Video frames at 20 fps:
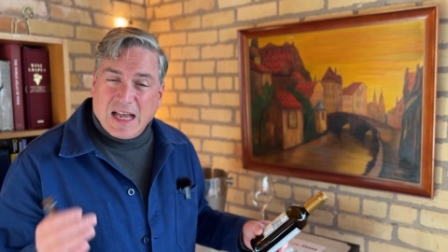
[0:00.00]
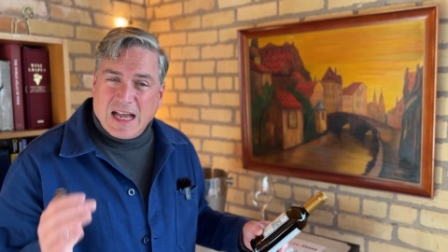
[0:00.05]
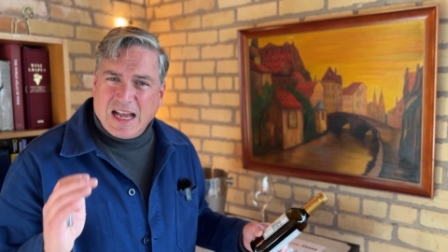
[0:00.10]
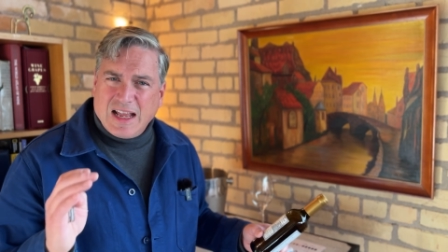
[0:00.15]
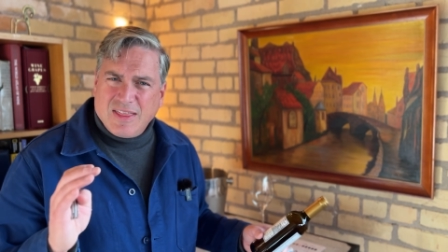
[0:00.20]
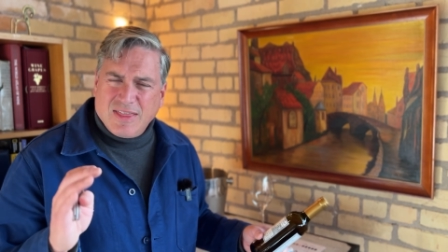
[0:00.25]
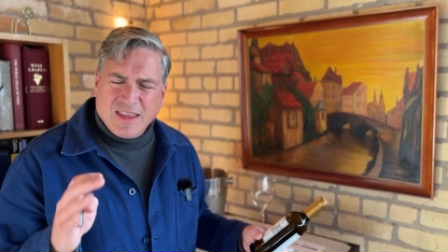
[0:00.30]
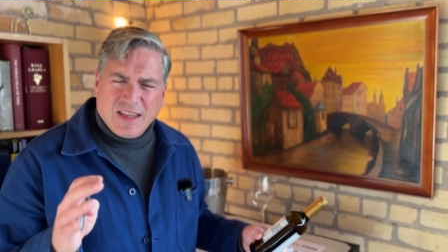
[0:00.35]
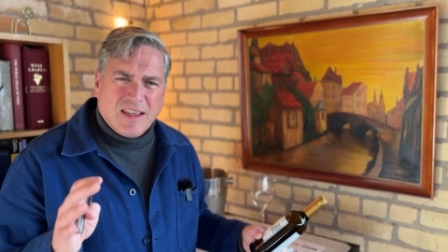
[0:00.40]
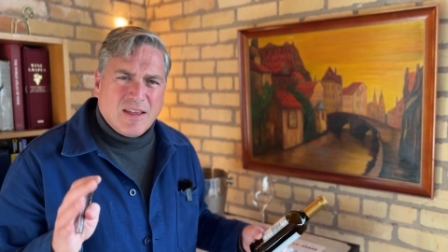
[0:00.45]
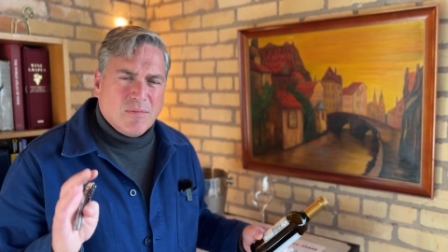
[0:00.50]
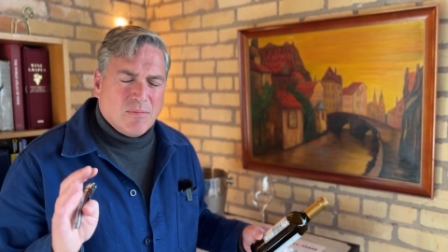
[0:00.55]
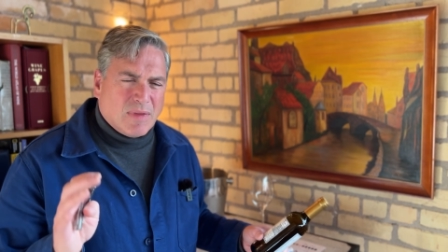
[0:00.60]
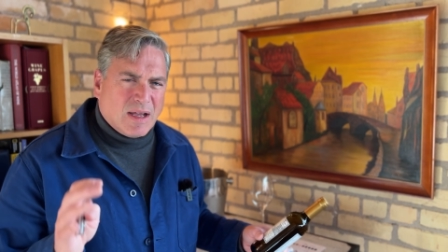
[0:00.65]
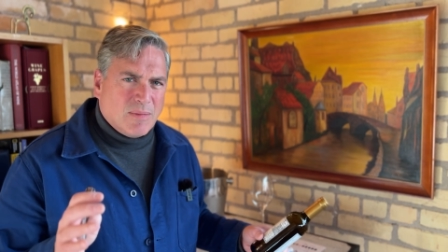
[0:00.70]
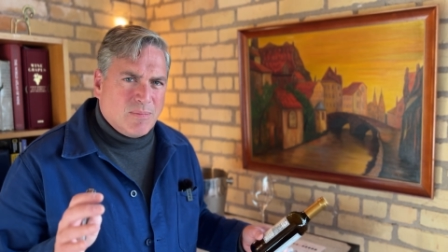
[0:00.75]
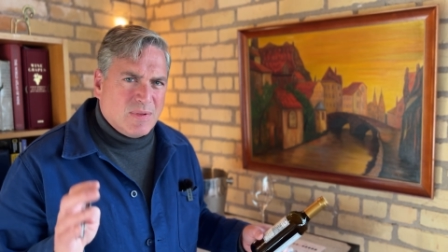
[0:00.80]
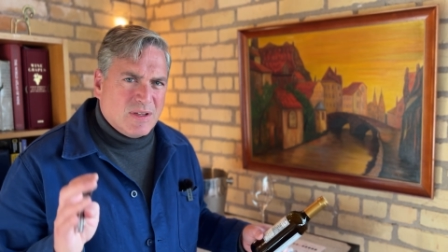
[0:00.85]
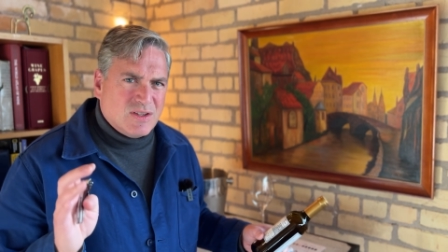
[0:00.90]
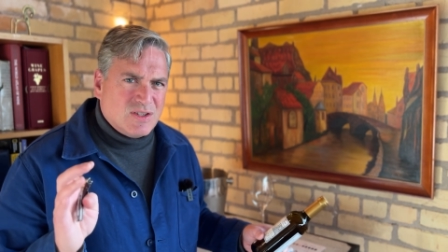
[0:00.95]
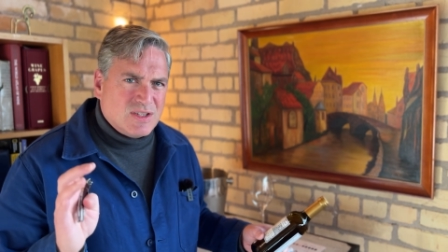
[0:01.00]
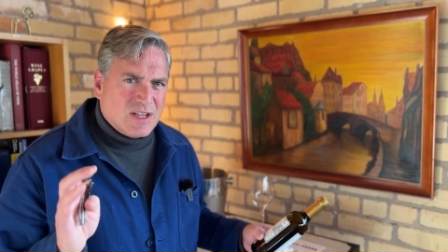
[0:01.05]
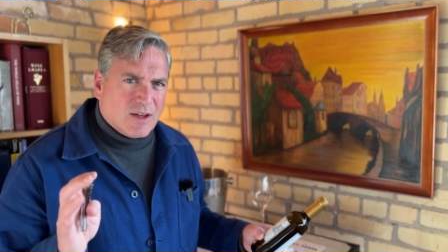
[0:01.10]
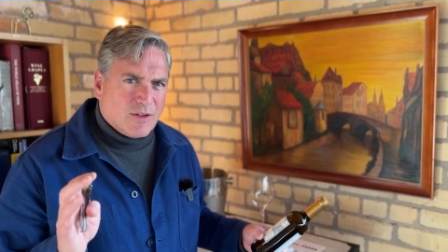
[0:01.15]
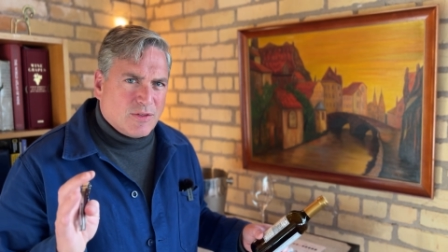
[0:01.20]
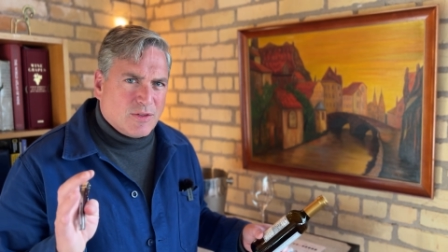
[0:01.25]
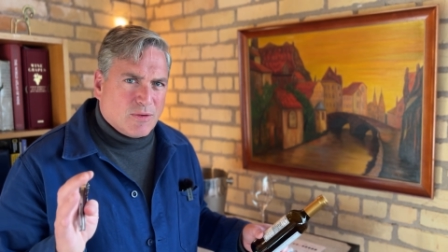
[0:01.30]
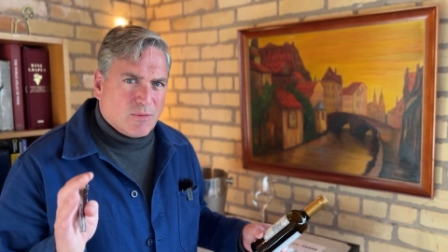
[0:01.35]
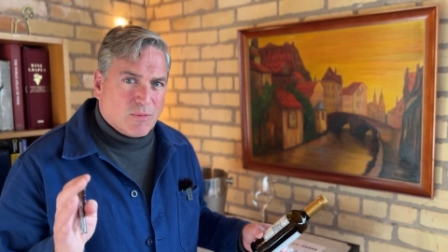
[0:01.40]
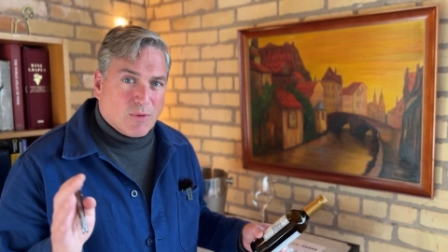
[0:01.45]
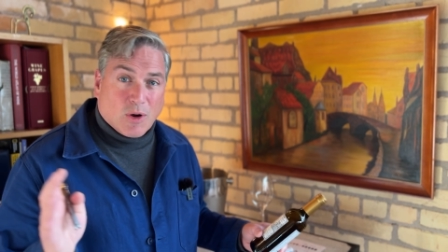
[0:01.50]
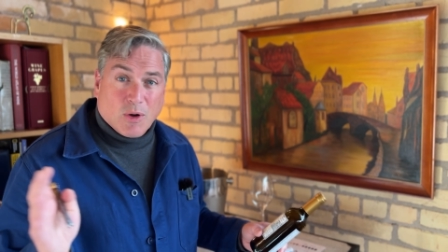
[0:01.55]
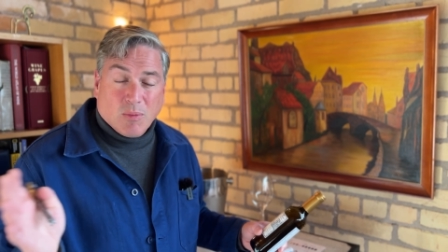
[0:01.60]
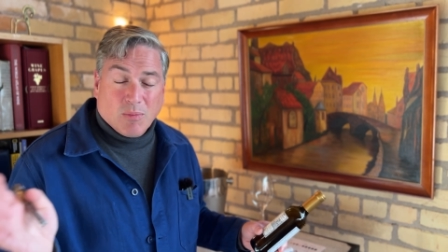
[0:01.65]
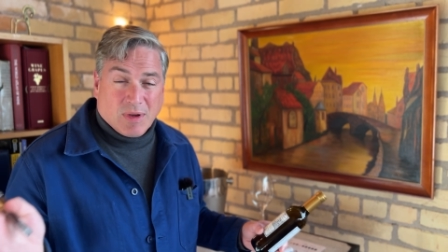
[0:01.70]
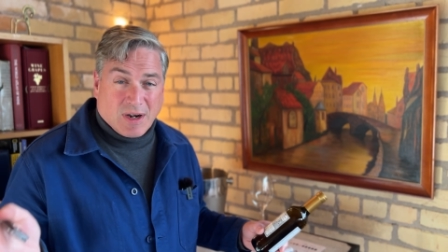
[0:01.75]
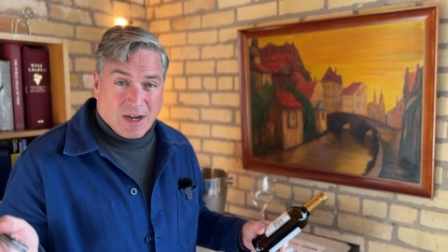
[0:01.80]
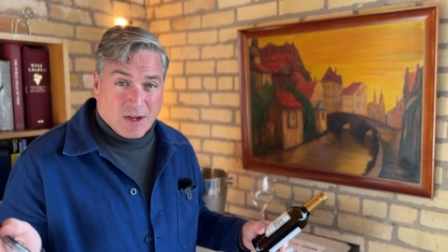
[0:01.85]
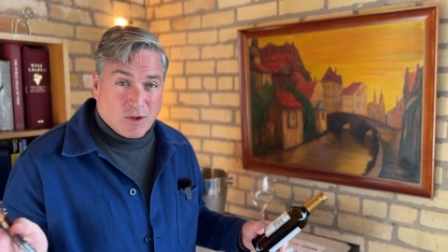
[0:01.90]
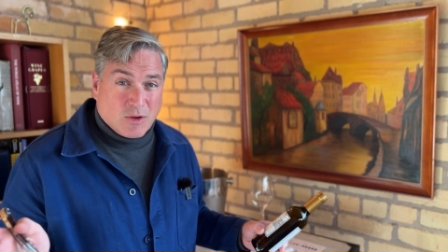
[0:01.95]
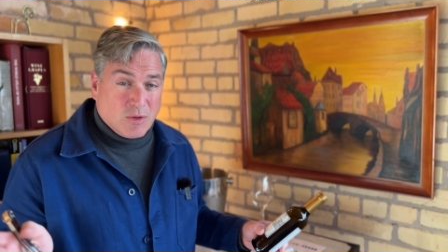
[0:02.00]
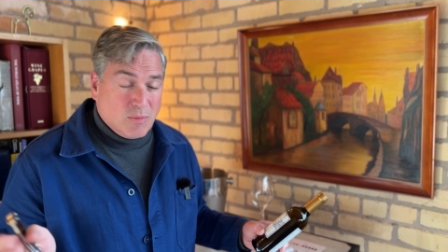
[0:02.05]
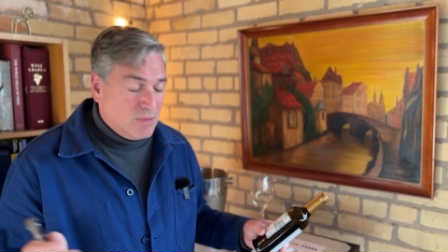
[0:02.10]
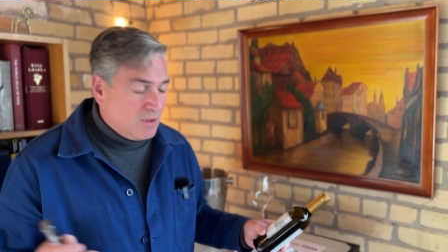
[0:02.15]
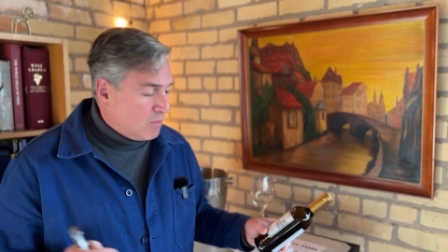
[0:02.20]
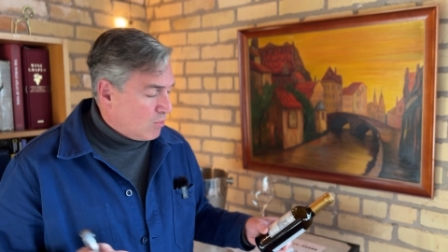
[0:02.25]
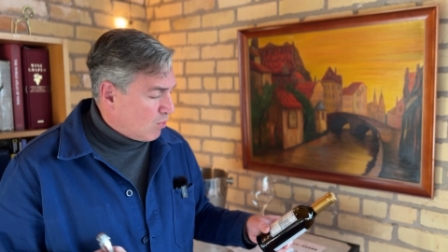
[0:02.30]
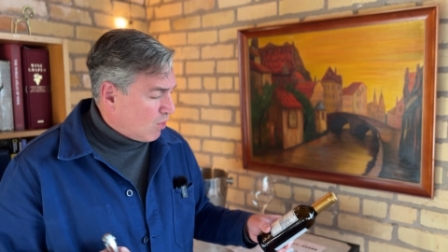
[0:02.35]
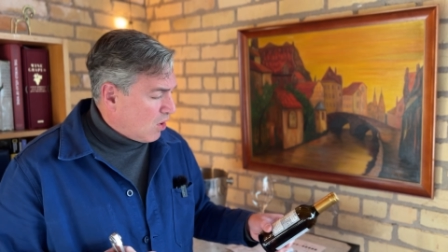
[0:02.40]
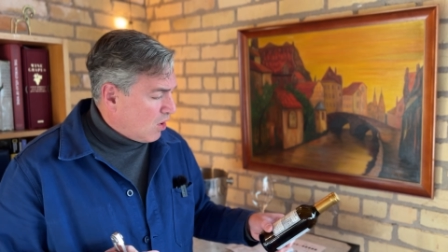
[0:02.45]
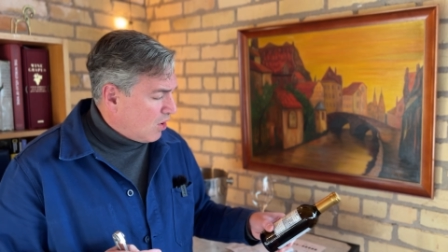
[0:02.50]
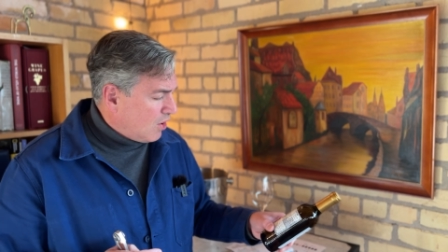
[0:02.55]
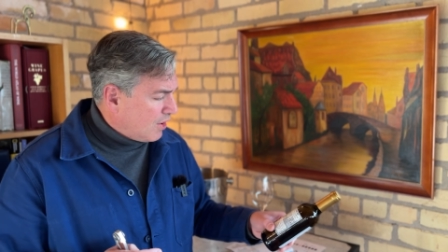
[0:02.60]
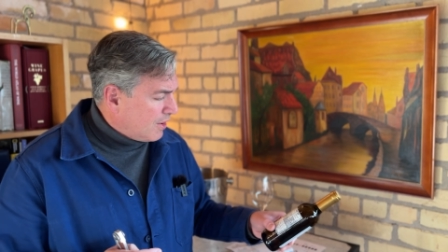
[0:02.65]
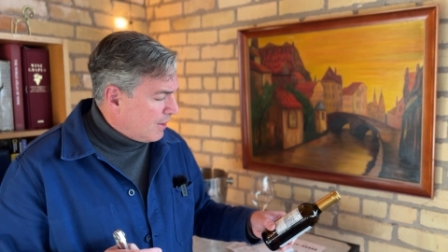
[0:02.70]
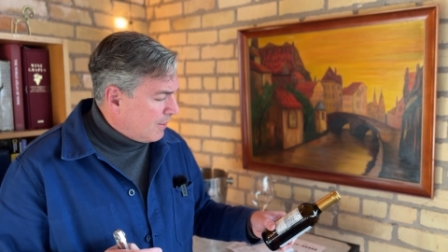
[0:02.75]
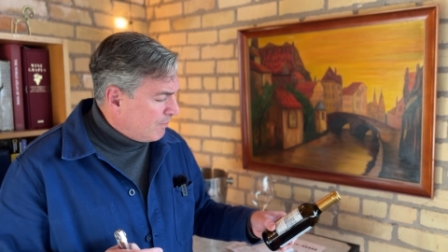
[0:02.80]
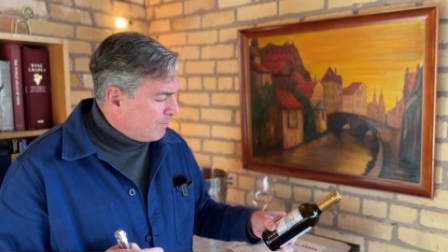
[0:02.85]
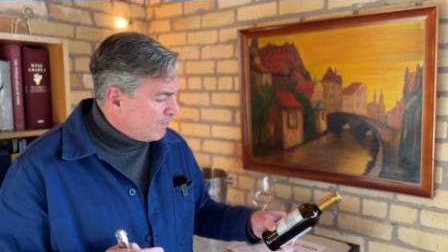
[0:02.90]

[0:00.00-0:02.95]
I think it might be south of Rome, but I could be wrong.